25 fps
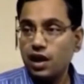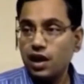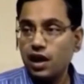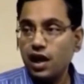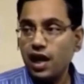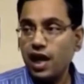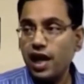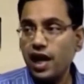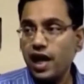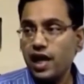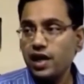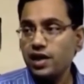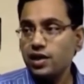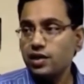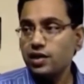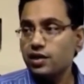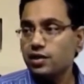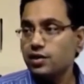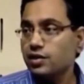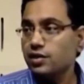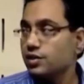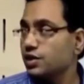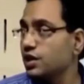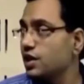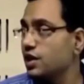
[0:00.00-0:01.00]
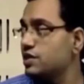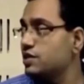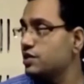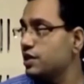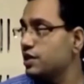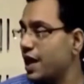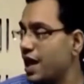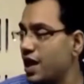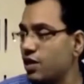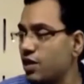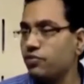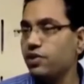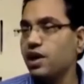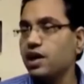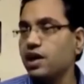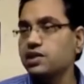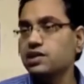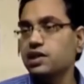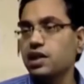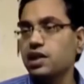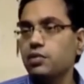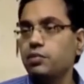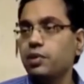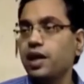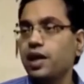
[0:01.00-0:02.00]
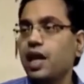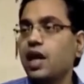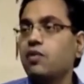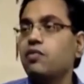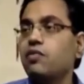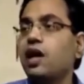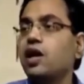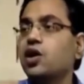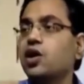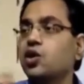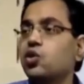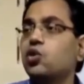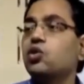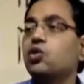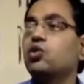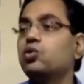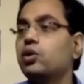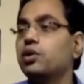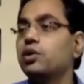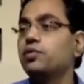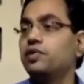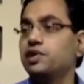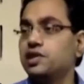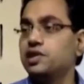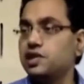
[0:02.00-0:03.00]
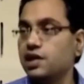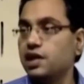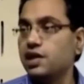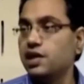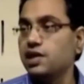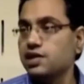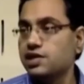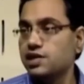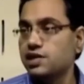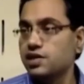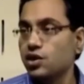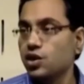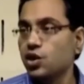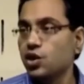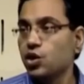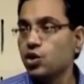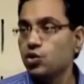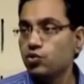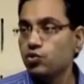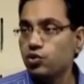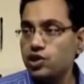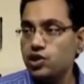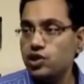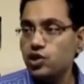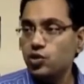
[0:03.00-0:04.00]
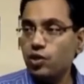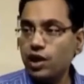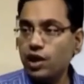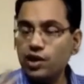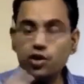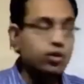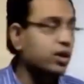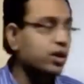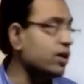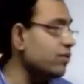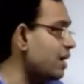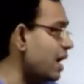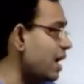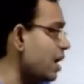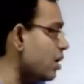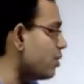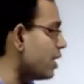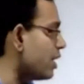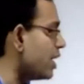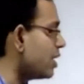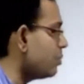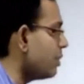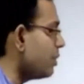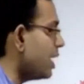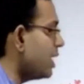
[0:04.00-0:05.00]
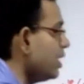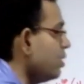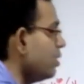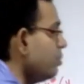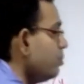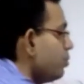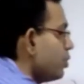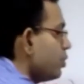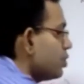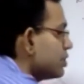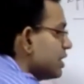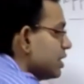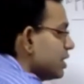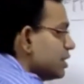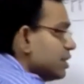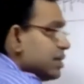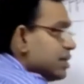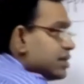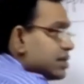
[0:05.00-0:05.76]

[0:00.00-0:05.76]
and this trial function may have unknown coefficients which you want to evaluate by imposing this